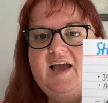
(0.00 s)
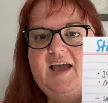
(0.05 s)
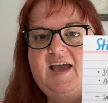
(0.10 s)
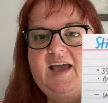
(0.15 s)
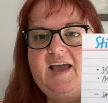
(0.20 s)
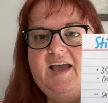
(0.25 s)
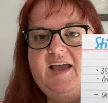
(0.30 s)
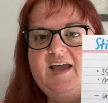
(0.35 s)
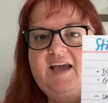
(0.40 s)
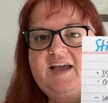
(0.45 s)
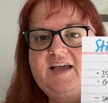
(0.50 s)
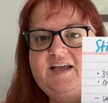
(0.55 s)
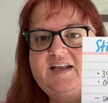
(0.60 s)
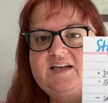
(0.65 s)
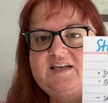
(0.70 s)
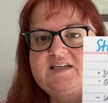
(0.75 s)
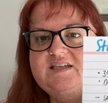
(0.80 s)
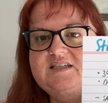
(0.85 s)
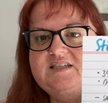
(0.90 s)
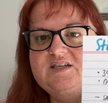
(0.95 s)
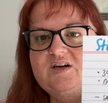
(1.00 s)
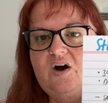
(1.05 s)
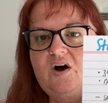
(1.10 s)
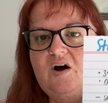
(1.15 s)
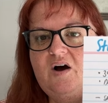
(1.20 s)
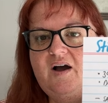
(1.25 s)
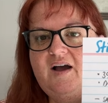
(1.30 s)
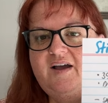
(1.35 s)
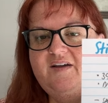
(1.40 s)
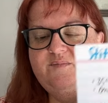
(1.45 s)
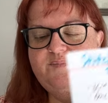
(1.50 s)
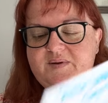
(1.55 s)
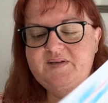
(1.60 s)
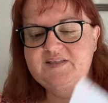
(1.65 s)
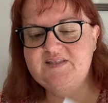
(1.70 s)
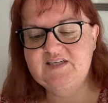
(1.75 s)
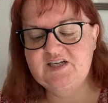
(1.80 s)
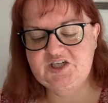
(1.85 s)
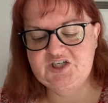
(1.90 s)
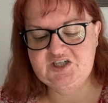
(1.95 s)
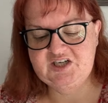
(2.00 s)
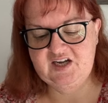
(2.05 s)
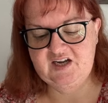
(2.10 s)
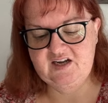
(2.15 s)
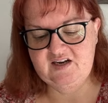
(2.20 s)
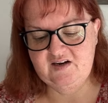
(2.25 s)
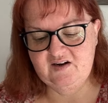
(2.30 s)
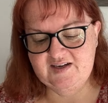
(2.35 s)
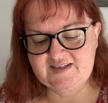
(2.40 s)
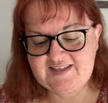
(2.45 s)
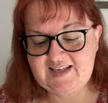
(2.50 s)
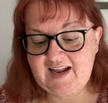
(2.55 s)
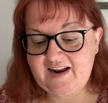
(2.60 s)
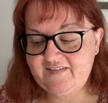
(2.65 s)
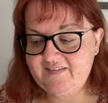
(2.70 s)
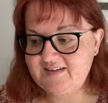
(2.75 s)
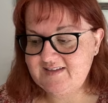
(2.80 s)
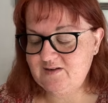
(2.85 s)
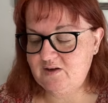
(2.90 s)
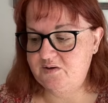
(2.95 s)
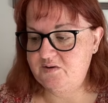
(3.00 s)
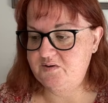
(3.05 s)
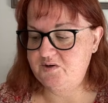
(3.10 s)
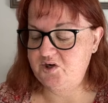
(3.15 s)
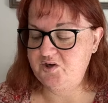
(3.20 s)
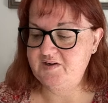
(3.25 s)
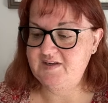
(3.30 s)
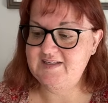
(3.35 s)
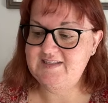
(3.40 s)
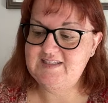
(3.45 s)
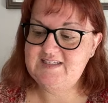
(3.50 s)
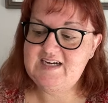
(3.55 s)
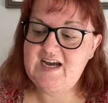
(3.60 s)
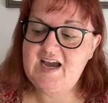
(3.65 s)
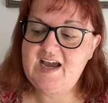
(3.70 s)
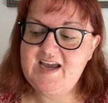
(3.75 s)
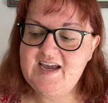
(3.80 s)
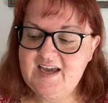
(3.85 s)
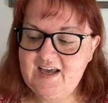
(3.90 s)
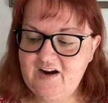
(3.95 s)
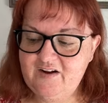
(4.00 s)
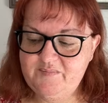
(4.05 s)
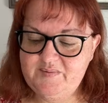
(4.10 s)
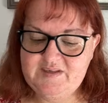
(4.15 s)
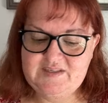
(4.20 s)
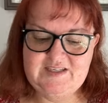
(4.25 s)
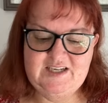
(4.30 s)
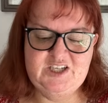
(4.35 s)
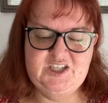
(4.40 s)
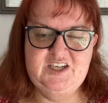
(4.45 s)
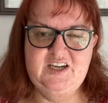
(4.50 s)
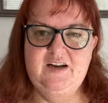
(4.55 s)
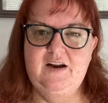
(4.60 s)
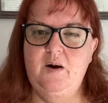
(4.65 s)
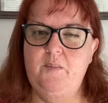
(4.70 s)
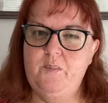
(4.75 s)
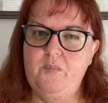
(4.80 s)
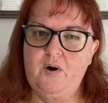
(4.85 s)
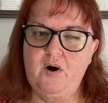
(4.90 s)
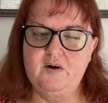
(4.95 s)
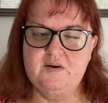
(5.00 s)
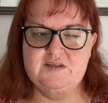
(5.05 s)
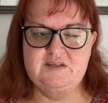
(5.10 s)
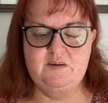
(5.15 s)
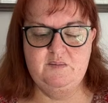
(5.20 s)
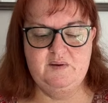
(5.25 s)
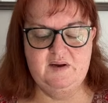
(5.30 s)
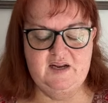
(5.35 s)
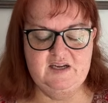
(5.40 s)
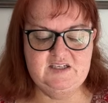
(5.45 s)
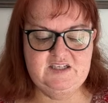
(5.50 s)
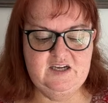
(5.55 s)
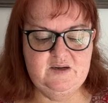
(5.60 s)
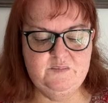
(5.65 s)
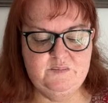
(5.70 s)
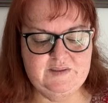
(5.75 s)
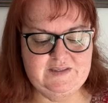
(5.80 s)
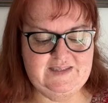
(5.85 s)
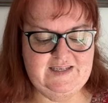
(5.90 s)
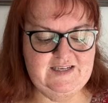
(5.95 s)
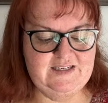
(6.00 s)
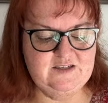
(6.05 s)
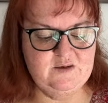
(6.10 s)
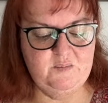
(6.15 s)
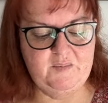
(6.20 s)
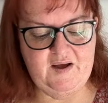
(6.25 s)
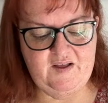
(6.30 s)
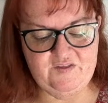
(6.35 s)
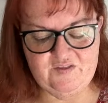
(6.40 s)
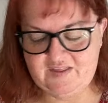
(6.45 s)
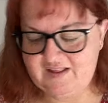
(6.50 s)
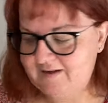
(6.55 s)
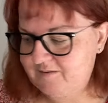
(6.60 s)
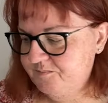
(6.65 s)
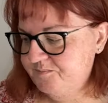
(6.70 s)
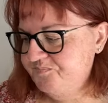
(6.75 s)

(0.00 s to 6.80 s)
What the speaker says: And I've been stitching, I started this on New Year's Day, and I've been stitching approximately 10% a month.